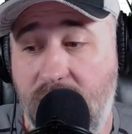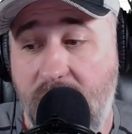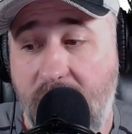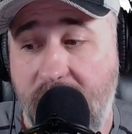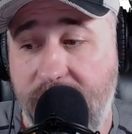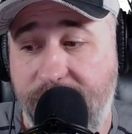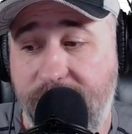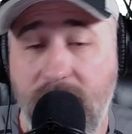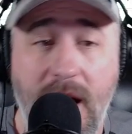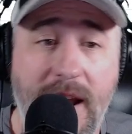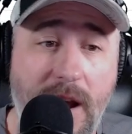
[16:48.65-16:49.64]
A lot of
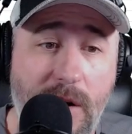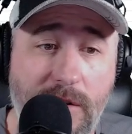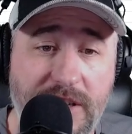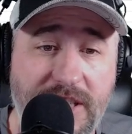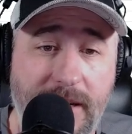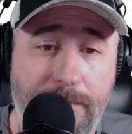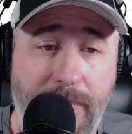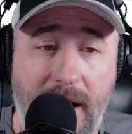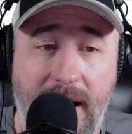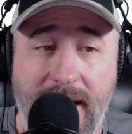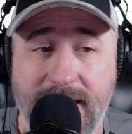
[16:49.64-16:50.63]
ownership
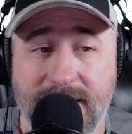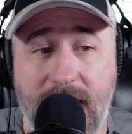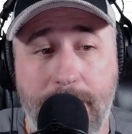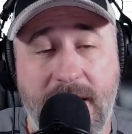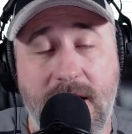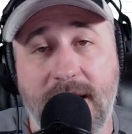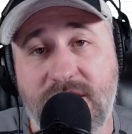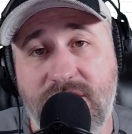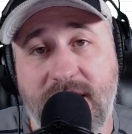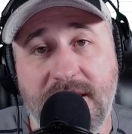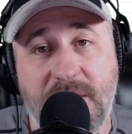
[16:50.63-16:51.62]
is going to be
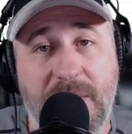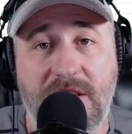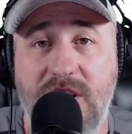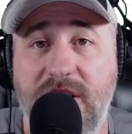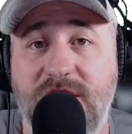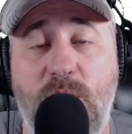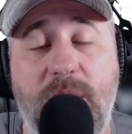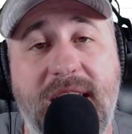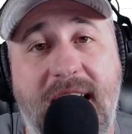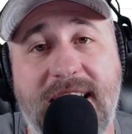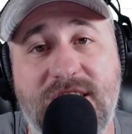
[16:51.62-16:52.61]
concentrated this week. There's only
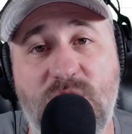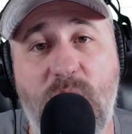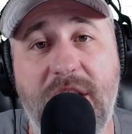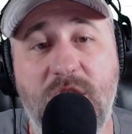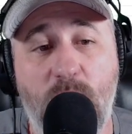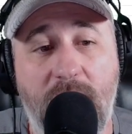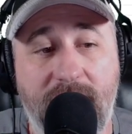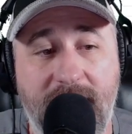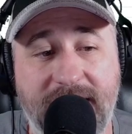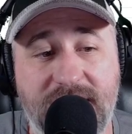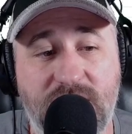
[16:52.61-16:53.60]
20 guys, so what do you want,
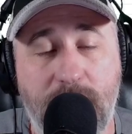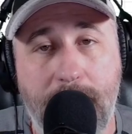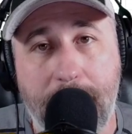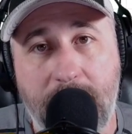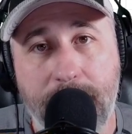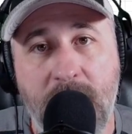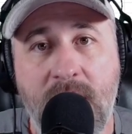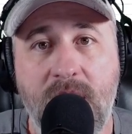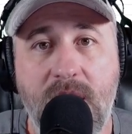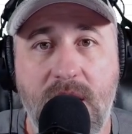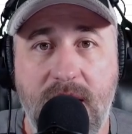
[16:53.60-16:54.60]
right? Just remember,
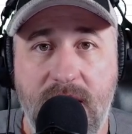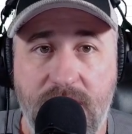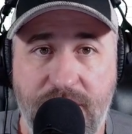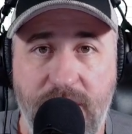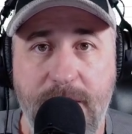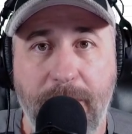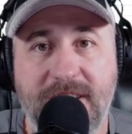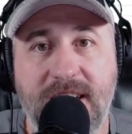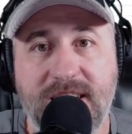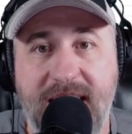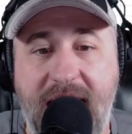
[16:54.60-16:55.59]

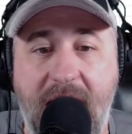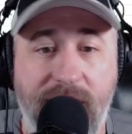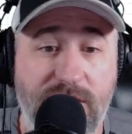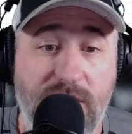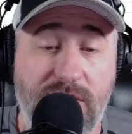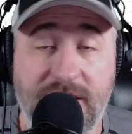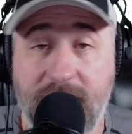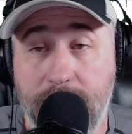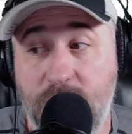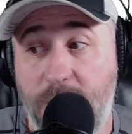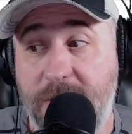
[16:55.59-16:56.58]
30% is the average
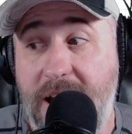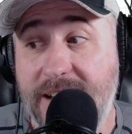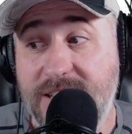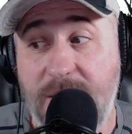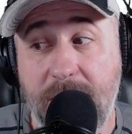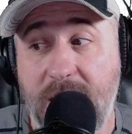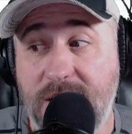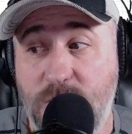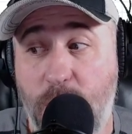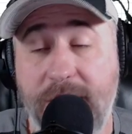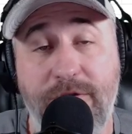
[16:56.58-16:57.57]
ownership. So if a guy's coming in at
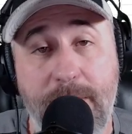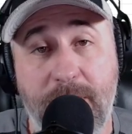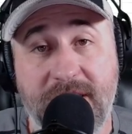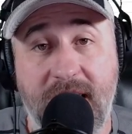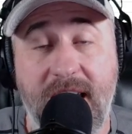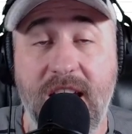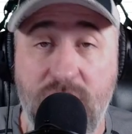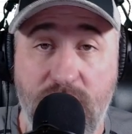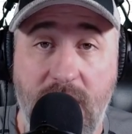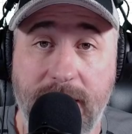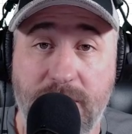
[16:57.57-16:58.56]
23% and
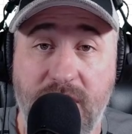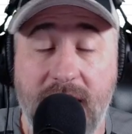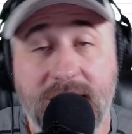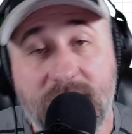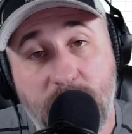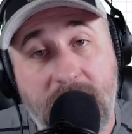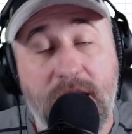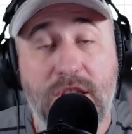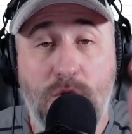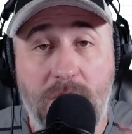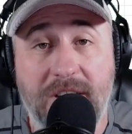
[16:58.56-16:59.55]
you call him chalk this week,
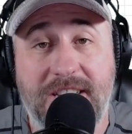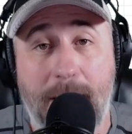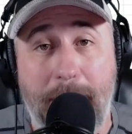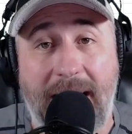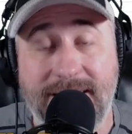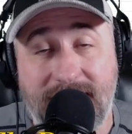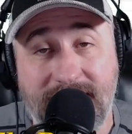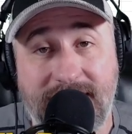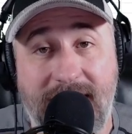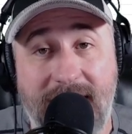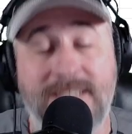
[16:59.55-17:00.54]
you're a dumbass because
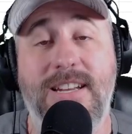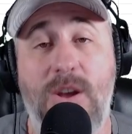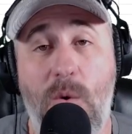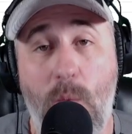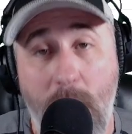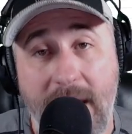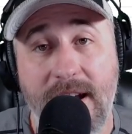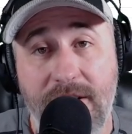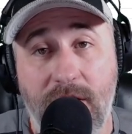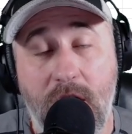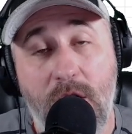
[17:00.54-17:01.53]
he's actually way
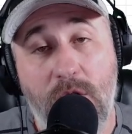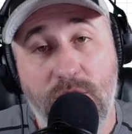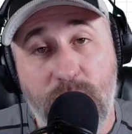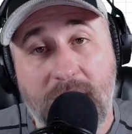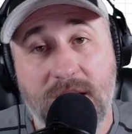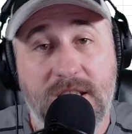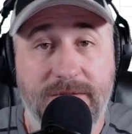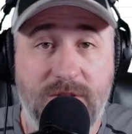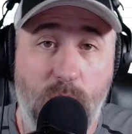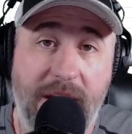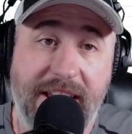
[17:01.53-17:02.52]
under-owned relative
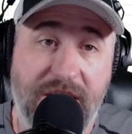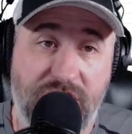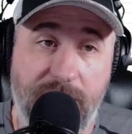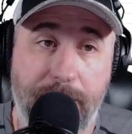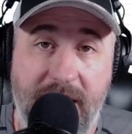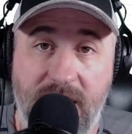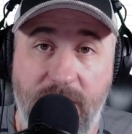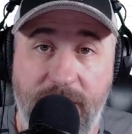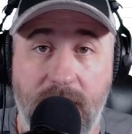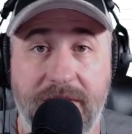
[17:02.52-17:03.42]
to what he should be in the field.